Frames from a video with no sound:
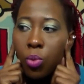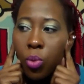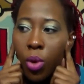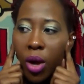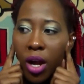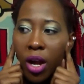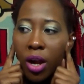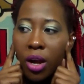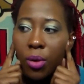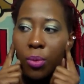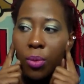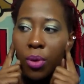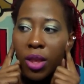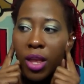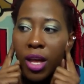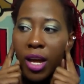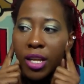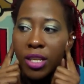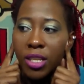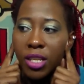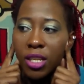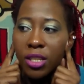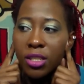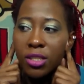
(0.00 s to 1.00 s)
where will
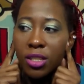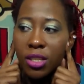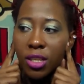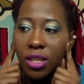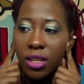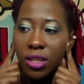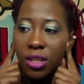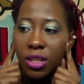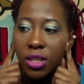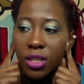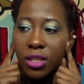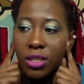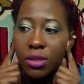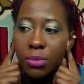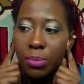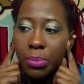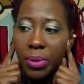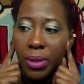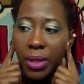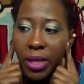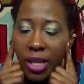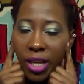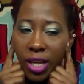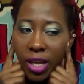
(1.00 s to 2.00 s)
I need to get these
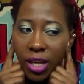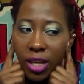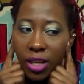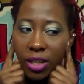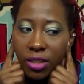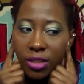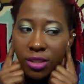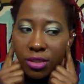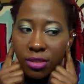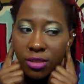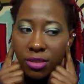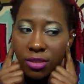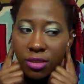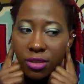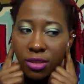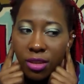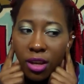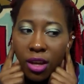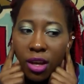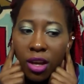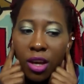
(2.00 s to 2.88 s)
placed